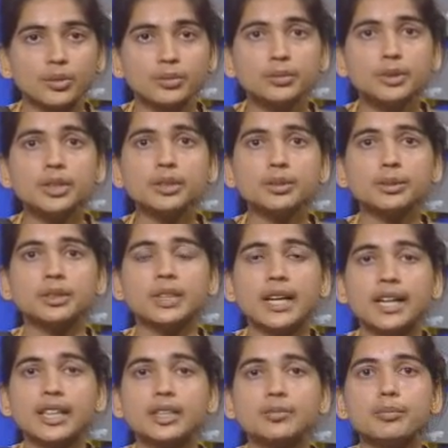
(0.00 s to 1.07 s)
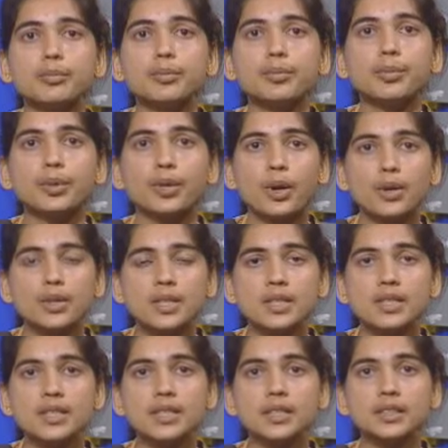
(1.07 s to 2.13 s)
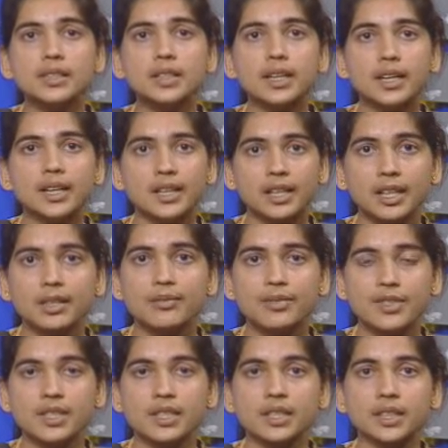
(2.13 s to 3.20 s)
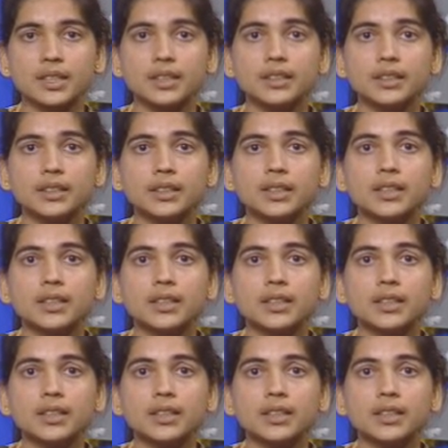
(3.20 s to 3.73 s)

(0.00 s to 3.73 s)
We know that processing helps in